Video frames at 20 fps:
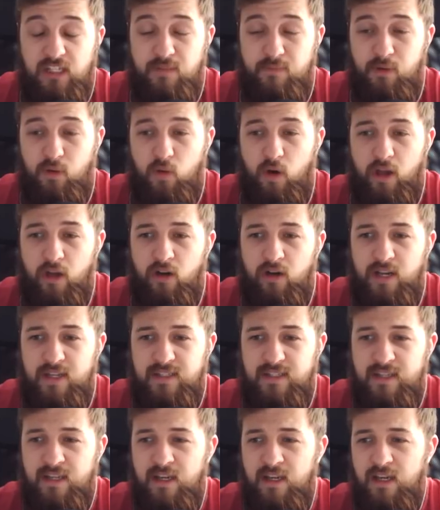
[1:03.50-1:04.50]
to be quite
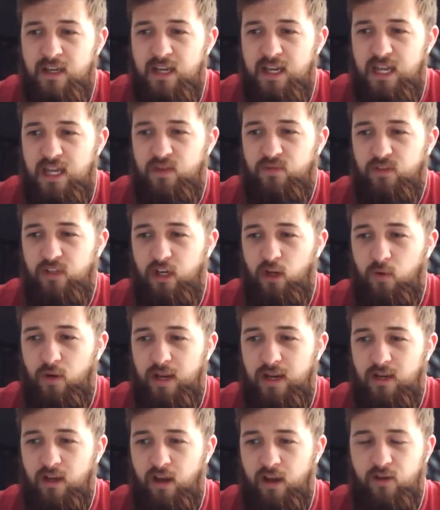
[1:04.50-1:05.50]
honest. Even though
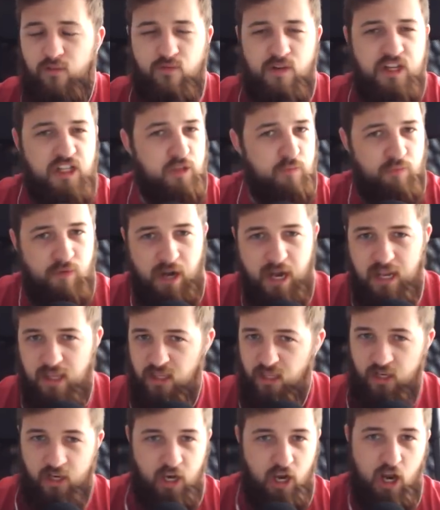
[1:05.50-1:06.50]
I like resprayed
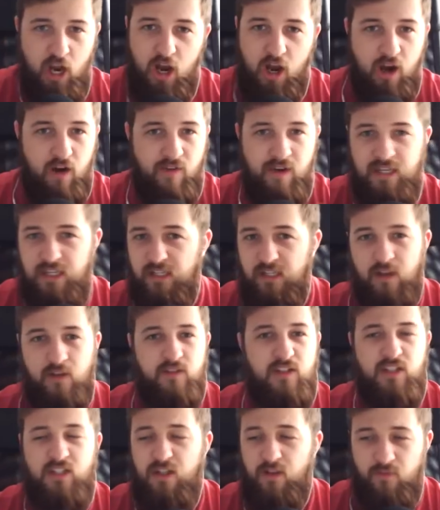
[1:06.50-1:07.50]
the car, I did
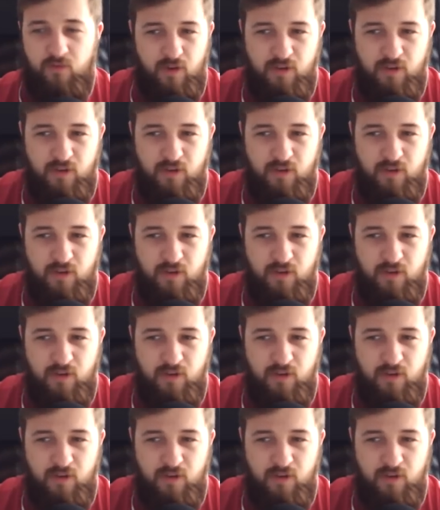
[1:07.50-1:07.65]
loads of stuff.